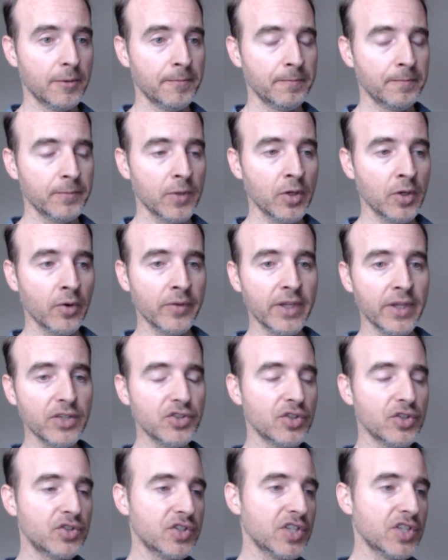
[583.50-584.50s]
You know,
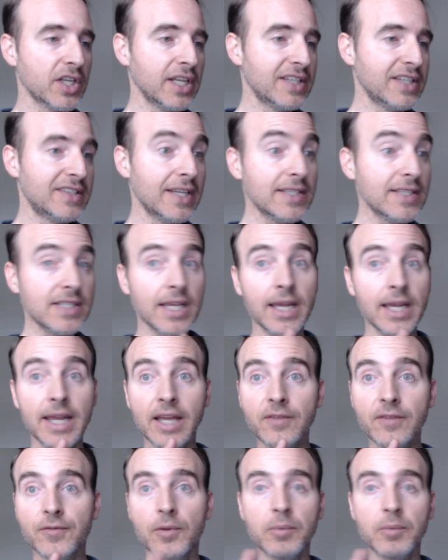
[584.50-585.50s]
unless you're just going to
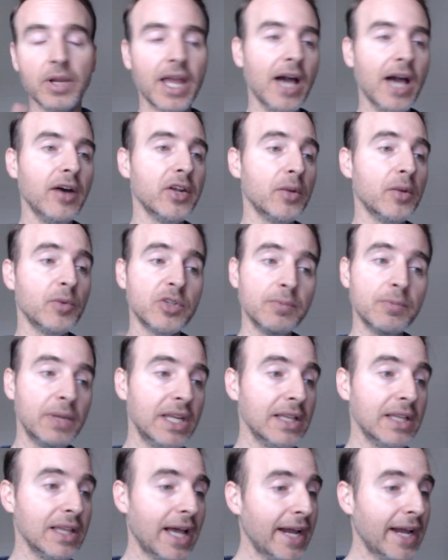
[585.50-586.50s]
disconnect from reality, which
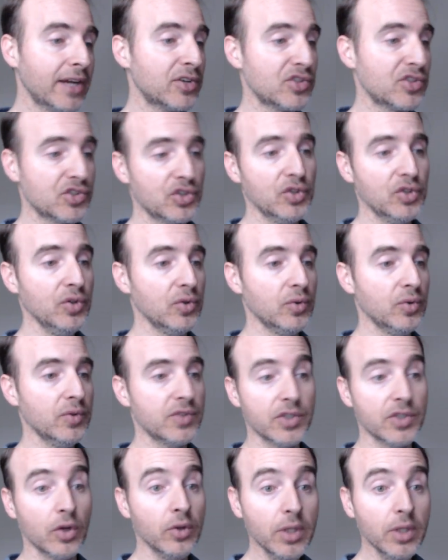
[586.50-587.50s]
many liars do,
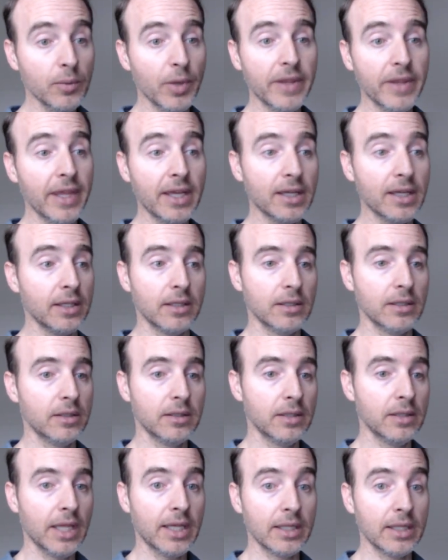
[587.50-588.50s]
it's the only way they can
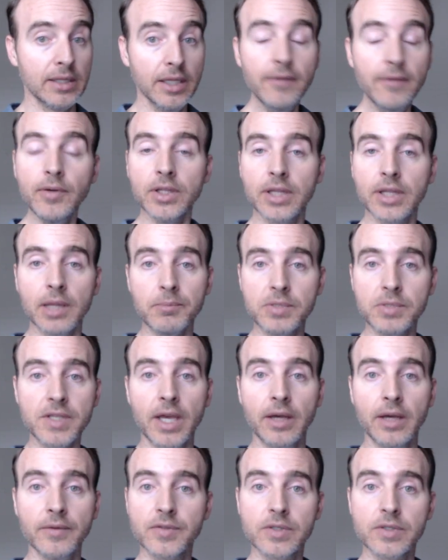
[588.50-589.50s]
they can live with
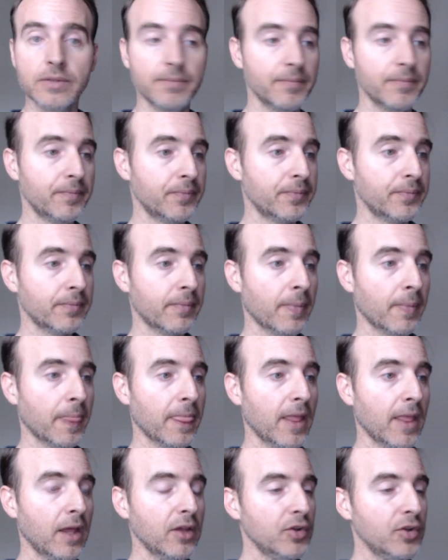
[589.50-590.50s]
themselves.
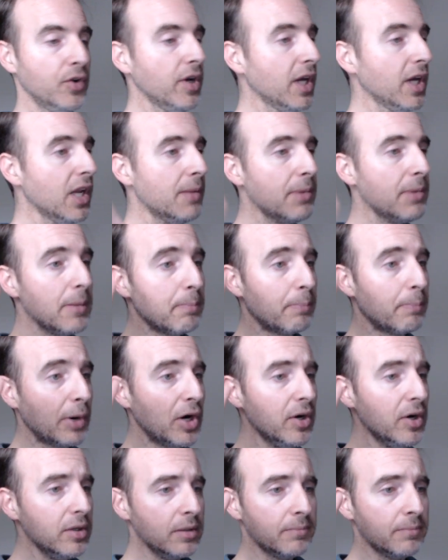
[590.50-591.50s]
You're going to be
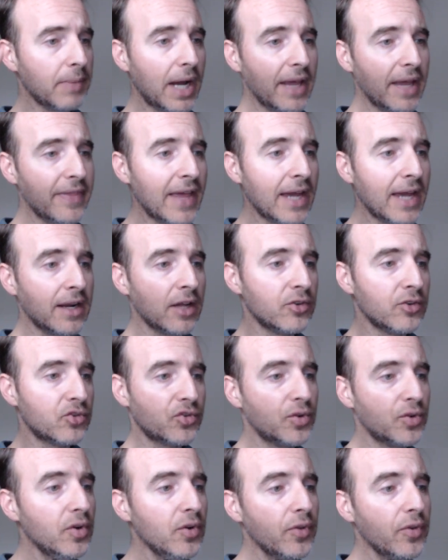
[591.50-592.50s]
burdened by that
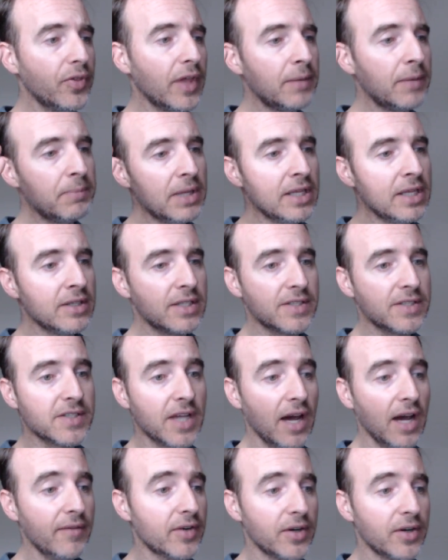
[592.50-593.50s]
untruth and being
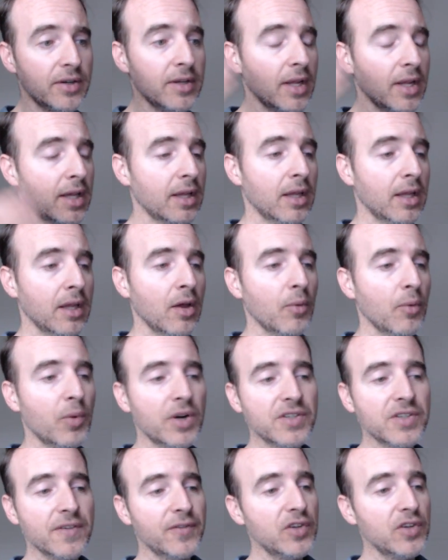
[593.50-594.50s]
discovered,
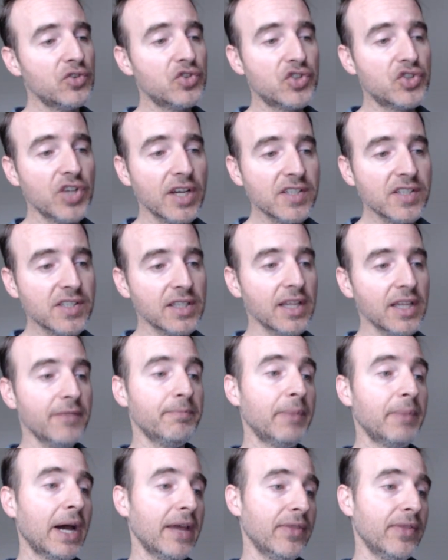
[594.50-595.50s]
whereas if you just live
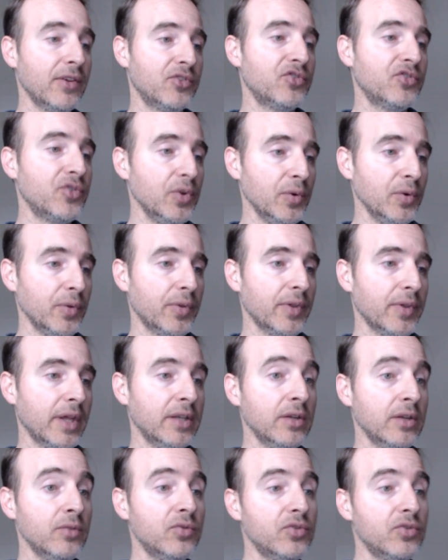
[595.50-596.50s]
by the truth
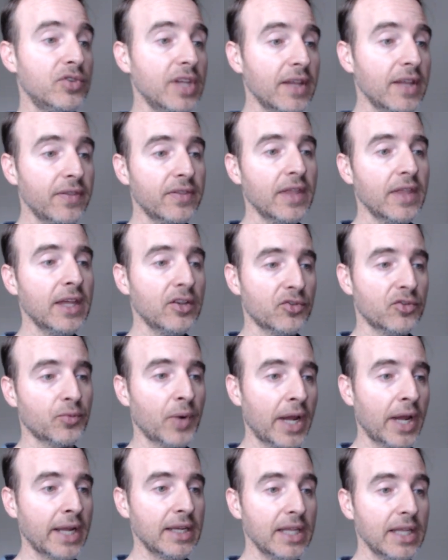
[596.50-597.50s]
and you did things
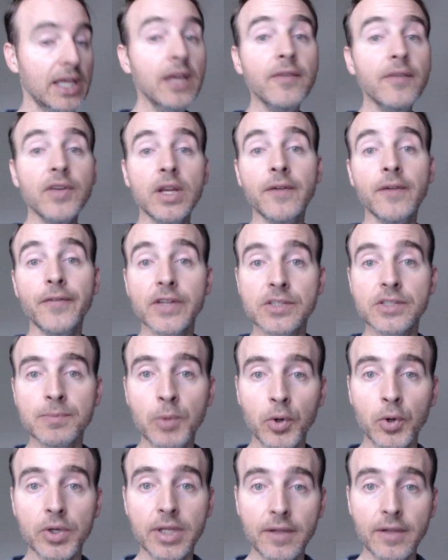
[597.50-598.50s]
right, even if it's
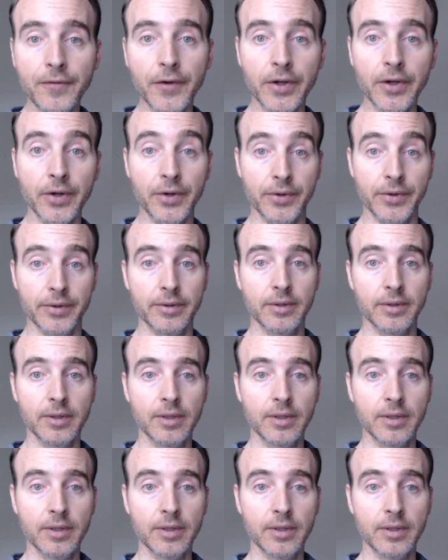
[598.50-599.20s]
more difficult,